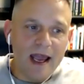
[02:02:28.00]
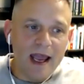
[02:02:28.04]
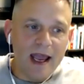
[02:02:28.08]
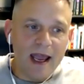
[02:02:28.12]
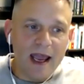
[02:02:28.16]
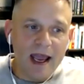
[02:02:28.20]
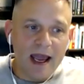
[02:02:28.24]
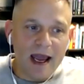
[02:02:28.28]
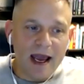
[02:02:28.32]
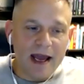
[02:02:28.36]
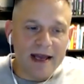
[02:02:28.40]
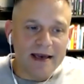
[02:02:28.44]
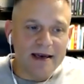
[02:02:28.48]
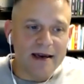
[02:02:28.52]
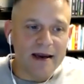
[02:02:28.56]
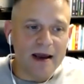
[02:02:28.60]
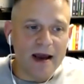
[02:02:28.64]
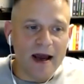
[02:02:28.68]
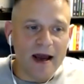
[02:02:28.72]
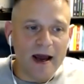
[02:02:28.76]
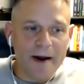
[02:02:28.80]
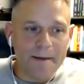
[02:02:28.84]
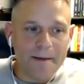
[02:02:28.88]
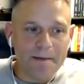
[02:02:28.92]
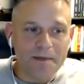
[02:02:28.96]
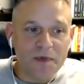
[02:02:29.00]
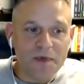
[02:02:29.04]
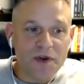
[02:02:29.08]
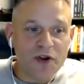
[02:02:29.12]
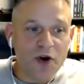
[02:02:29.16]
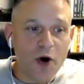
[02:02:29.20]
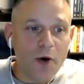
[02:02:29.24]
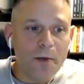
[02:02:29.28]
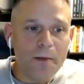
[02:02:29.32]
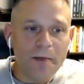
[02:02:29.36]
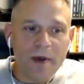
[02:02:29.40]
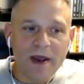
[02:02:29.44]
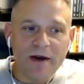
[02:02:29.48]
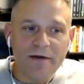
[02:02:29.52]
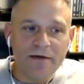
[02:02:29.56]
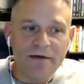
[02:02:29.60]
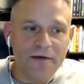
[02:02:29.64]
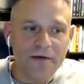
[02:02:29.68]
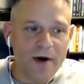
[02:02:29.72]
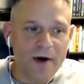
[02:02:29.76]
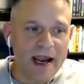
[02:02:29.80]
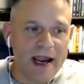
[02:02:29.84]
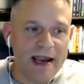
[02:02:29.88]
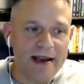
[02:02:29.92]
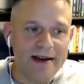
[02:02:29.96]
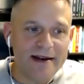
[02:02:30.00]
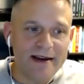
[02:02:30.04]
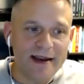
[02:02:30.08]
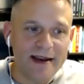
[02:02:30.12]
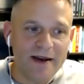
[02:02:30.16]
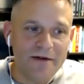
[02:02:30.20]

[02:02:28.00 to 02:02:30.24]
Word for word: and um, don't be afraid to